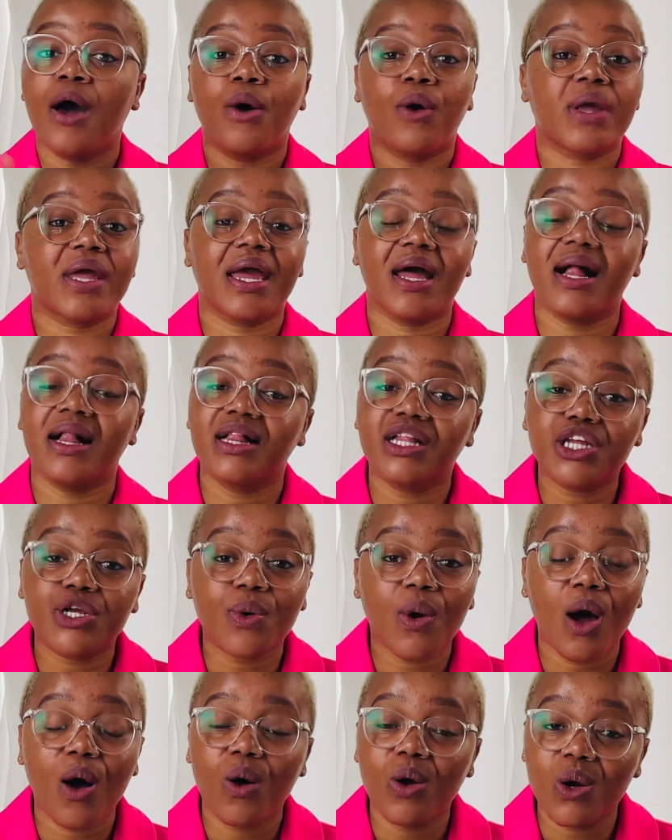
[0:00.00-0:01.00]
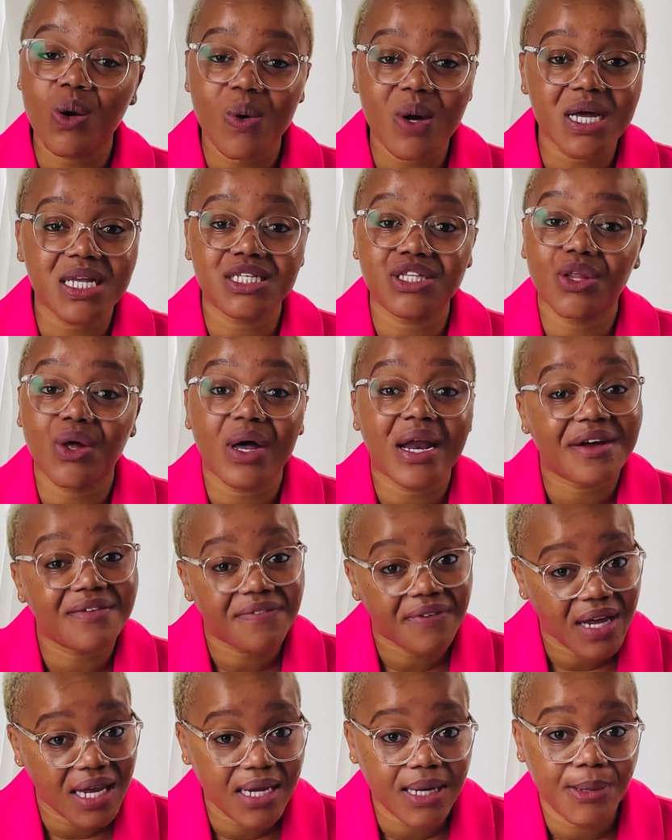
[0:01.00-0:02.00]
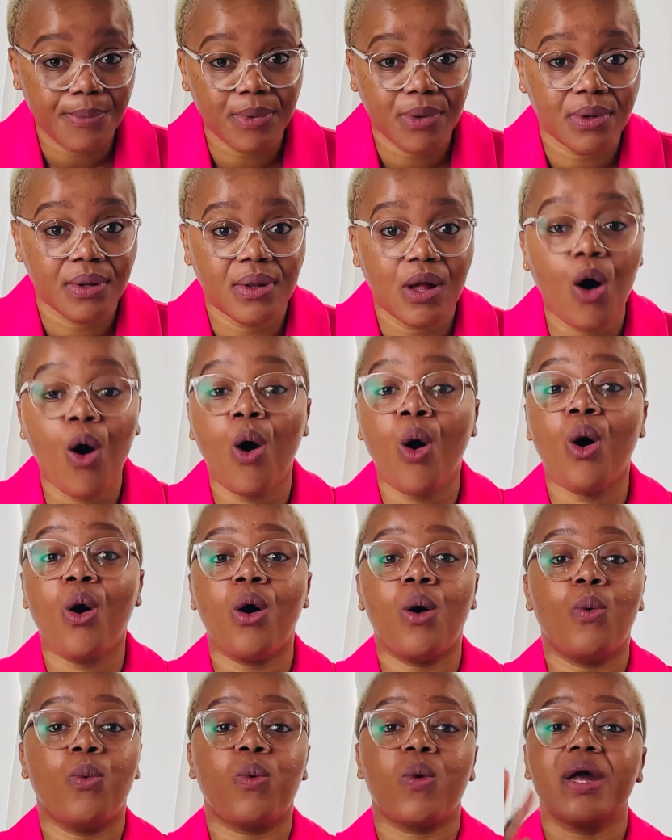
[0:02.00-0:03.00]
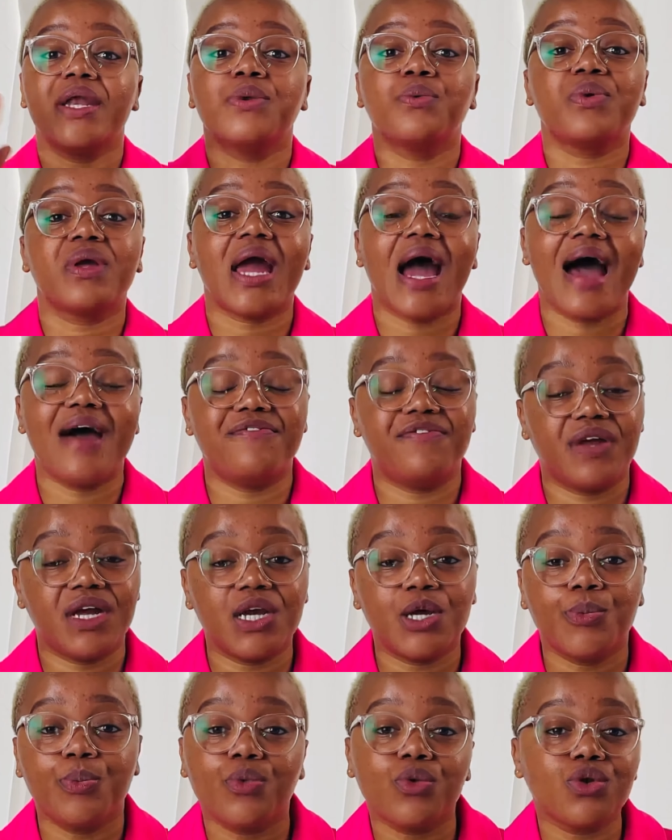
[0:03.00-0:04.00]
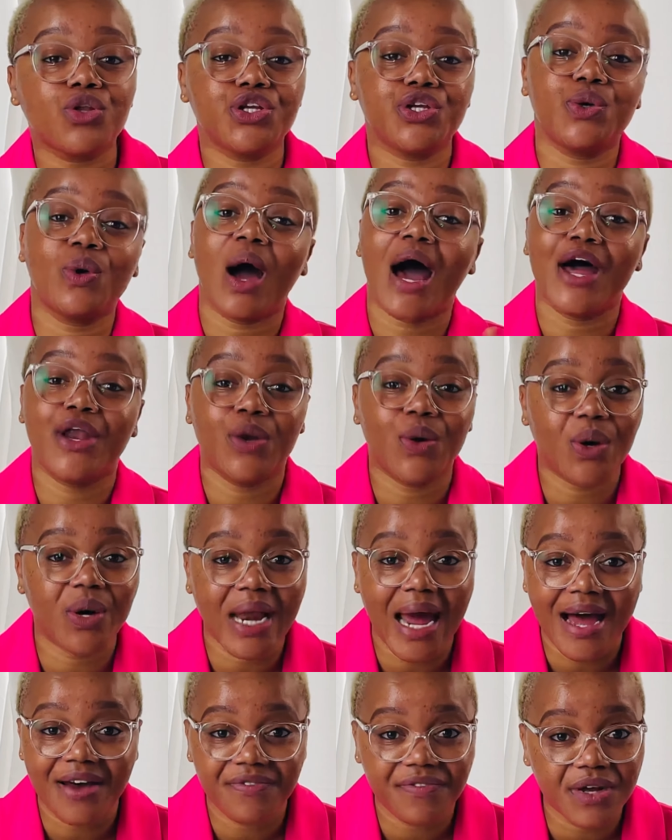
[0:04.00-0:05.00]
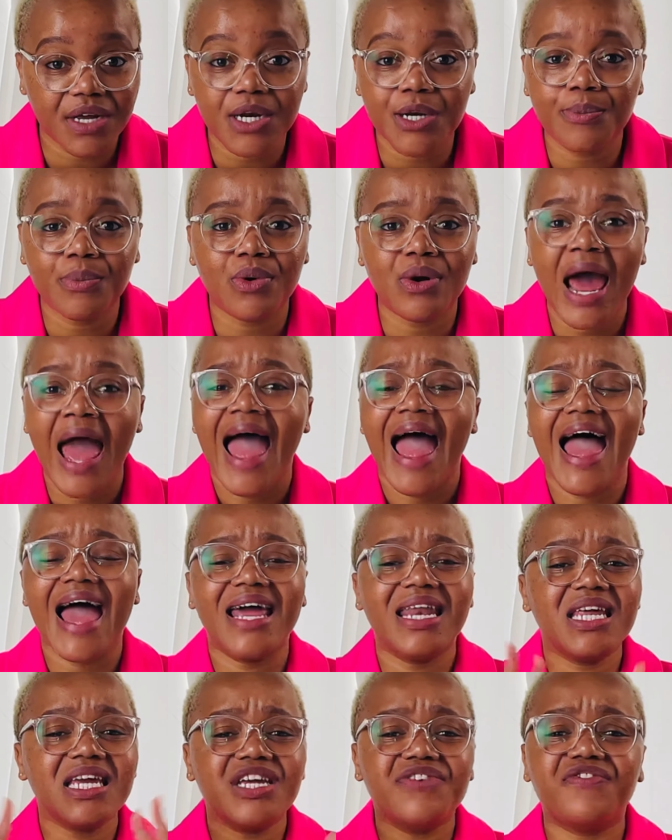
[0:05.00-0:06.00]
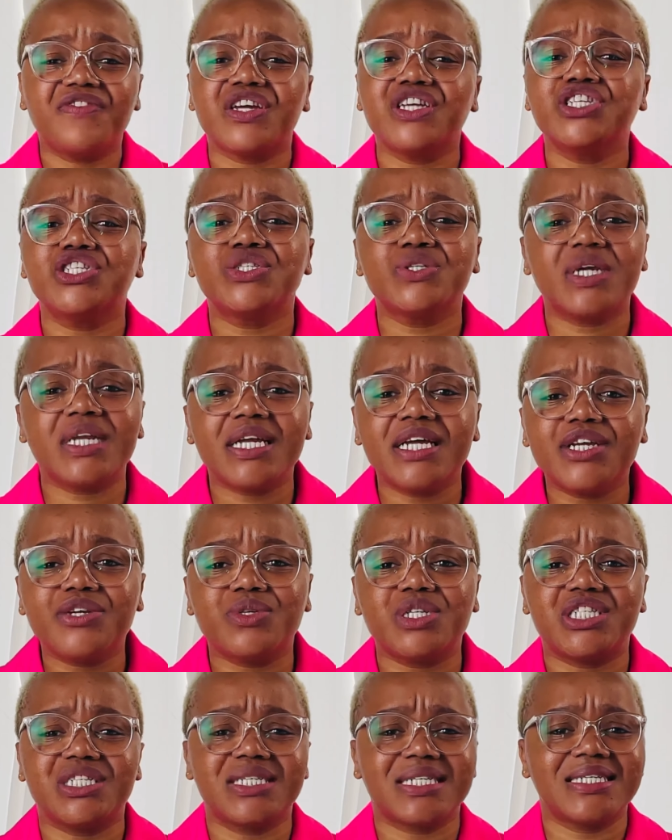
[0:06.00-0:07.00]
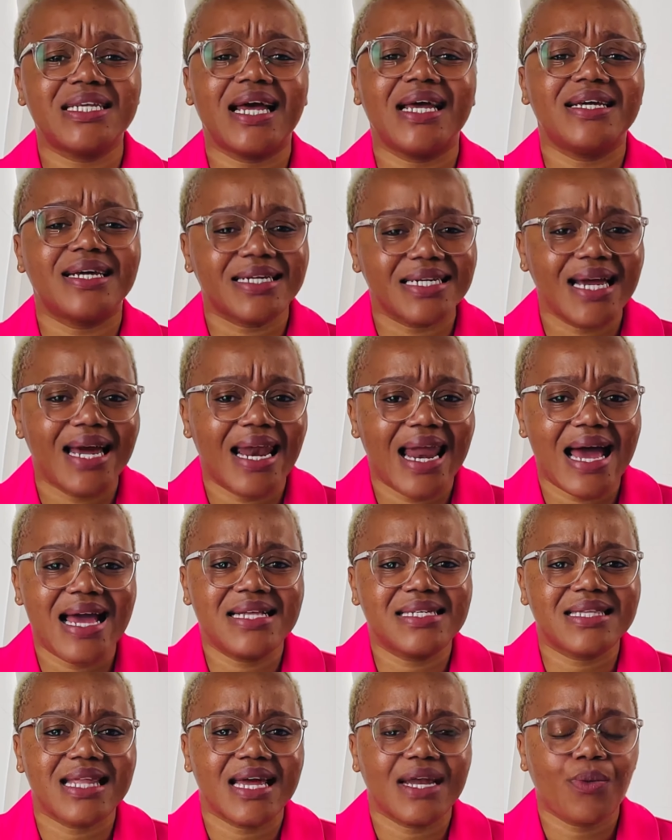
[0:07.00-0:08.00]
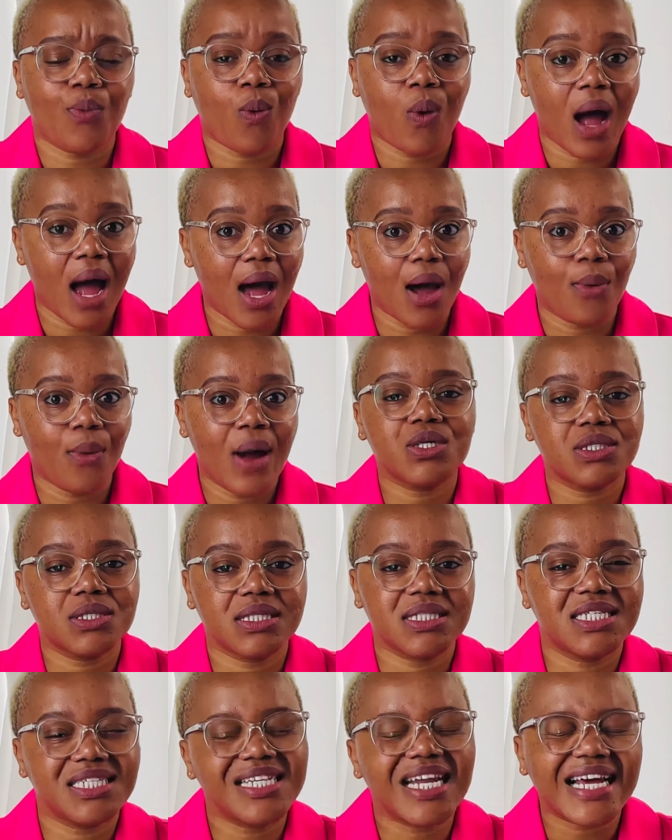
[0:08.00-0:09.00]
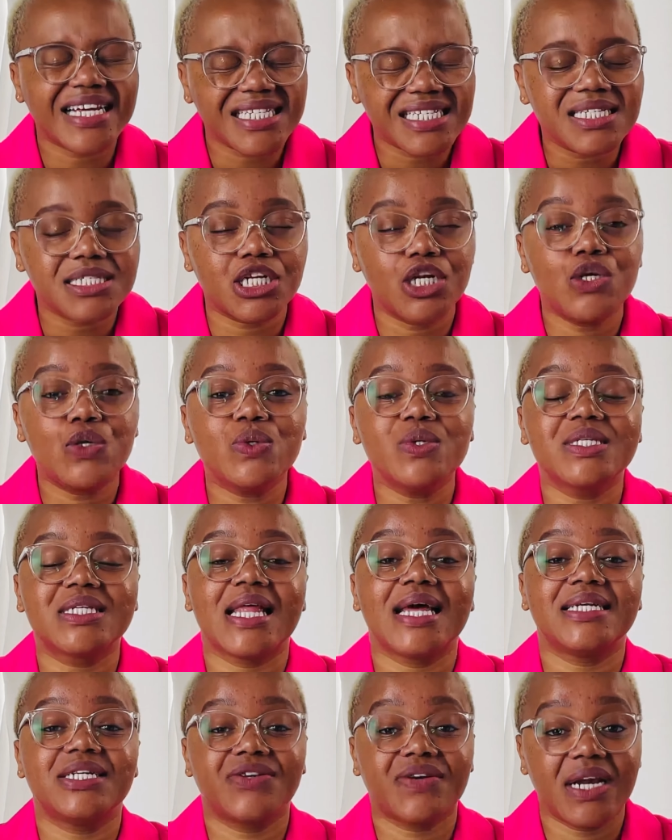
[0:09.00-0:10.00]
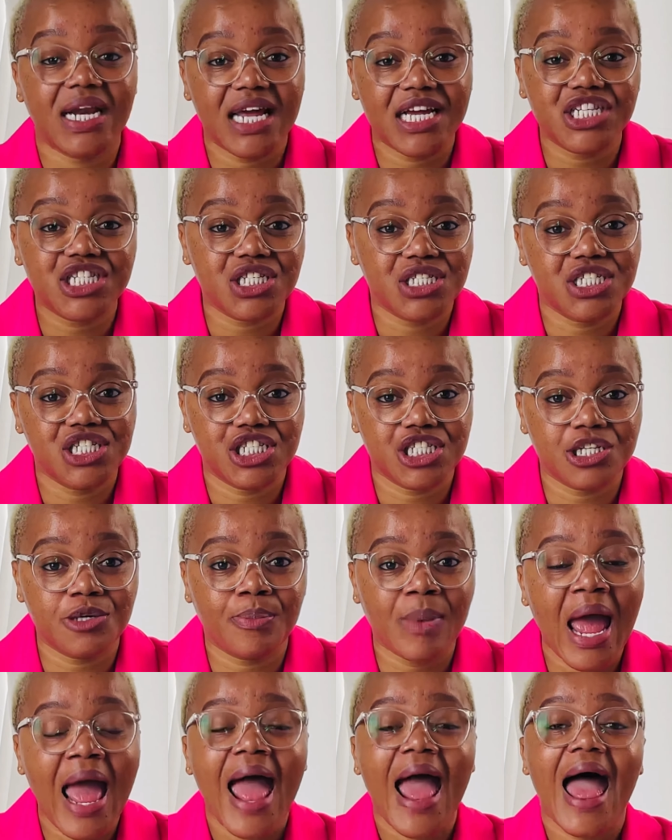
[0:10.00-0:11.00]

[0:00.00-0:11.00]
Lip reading: girl, you are always not available, or when we are available, you are not available. And eventually you just realize that, wow, did I just lose that relationship?